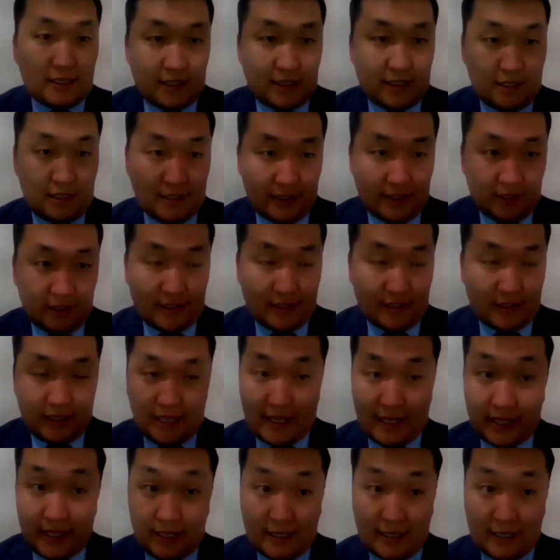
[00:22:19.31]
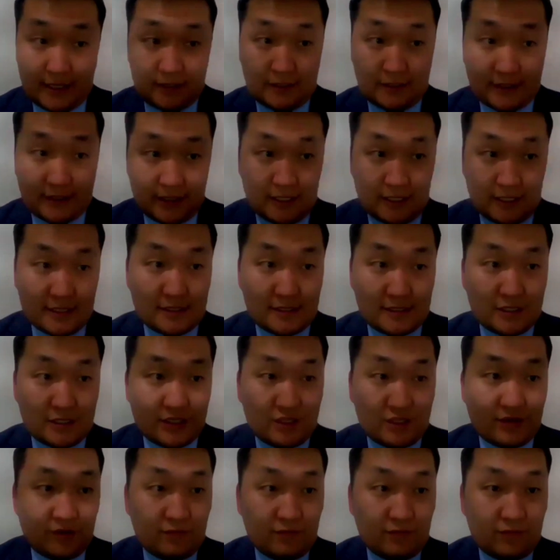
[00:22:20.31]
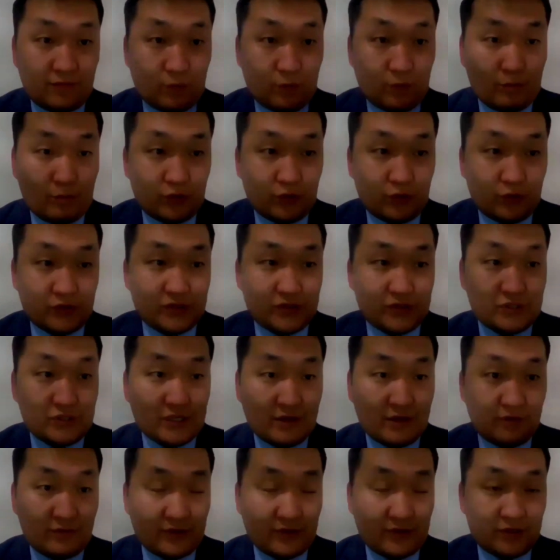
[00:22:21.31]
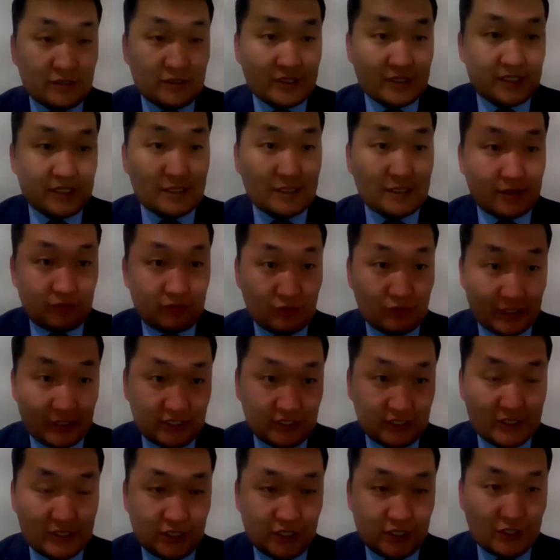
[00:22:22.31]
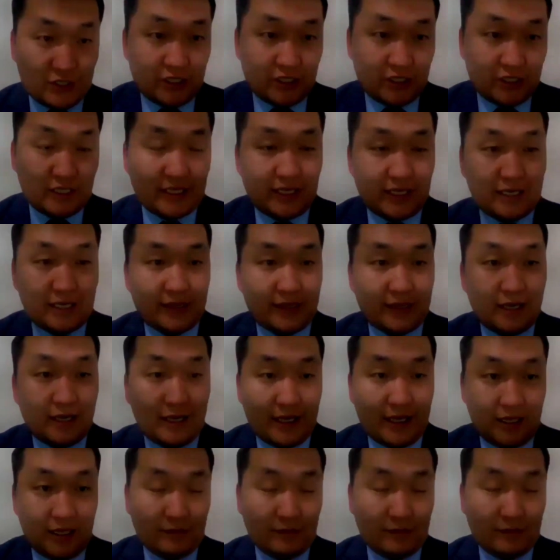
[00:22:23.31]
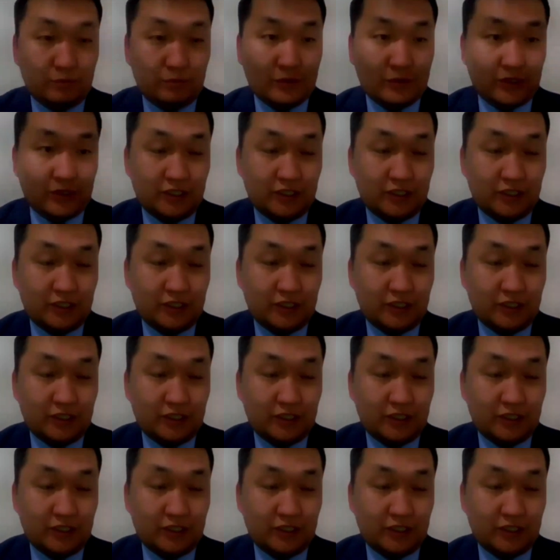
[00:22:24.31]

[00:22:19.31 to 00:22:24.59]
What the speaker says: and SDG 4.7's realization can help